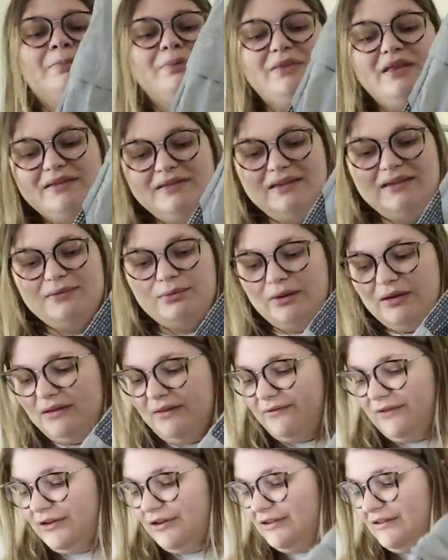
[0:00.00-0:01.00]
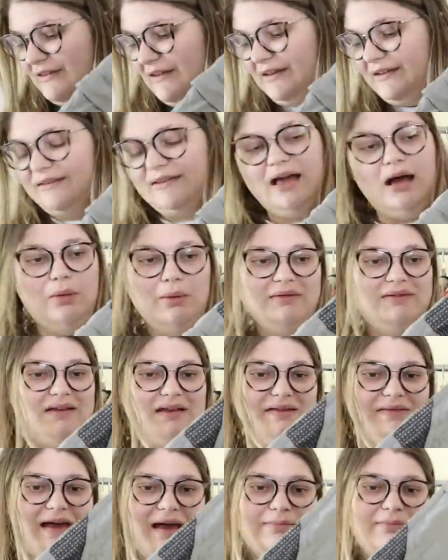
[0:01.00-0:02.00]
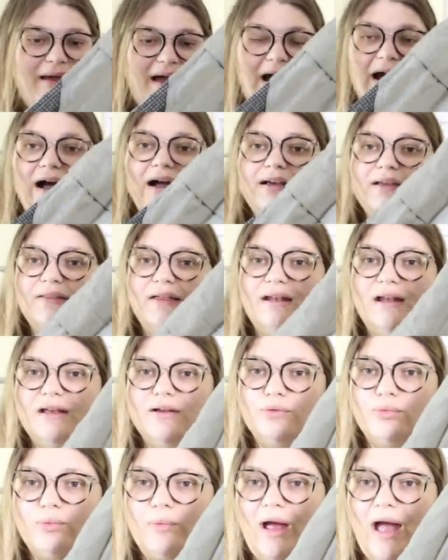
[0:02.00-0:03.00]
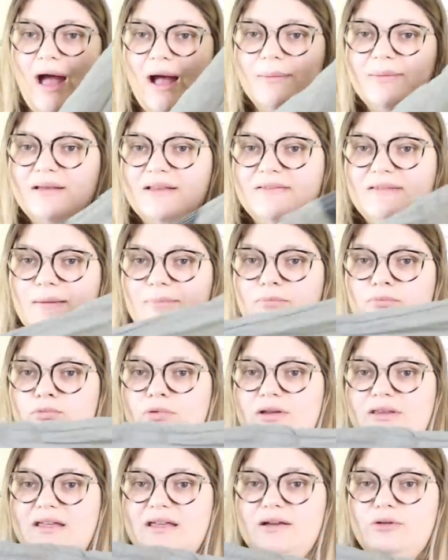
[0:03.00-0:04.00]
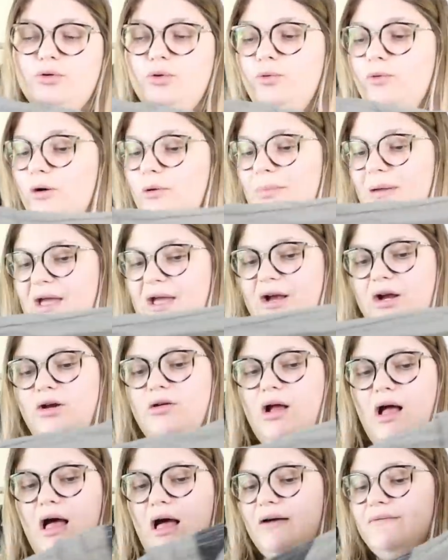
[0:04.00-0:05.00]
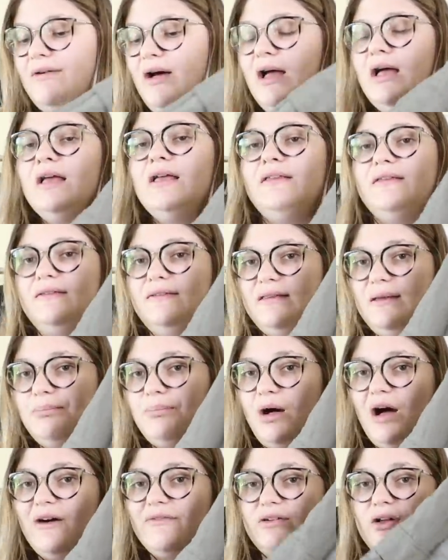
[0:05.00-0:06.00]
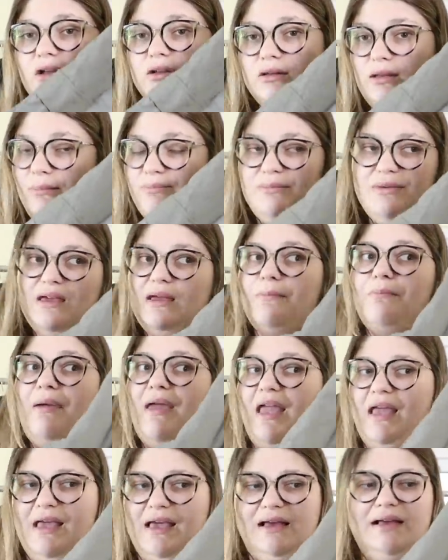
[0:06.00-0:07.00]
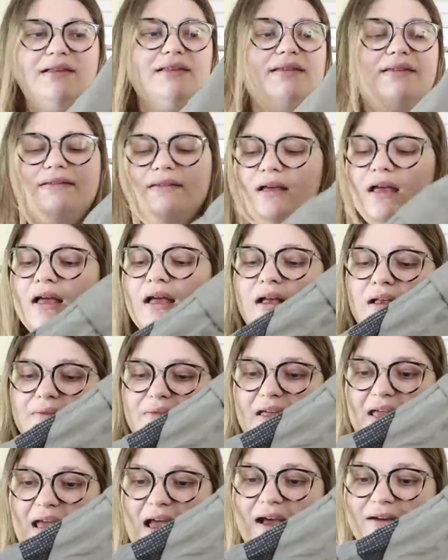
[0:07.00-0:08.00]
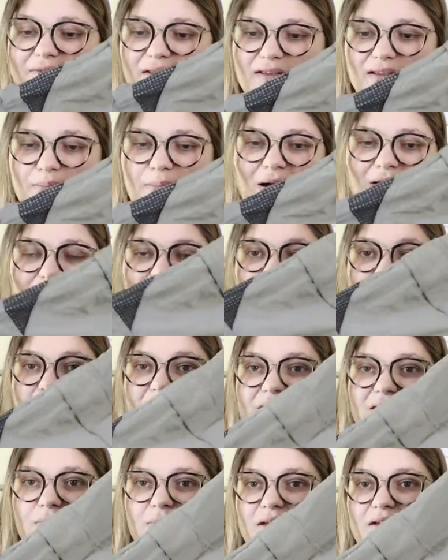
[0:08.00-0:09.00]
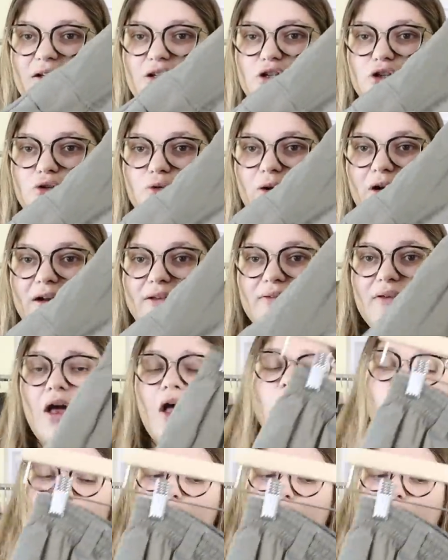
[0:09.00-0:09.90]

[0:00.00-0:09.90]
This is one of the first things that was in that bag that I grabbed. It's a really cool pair of zip-off Columbia pants. They have the zip-off to make them into shorts.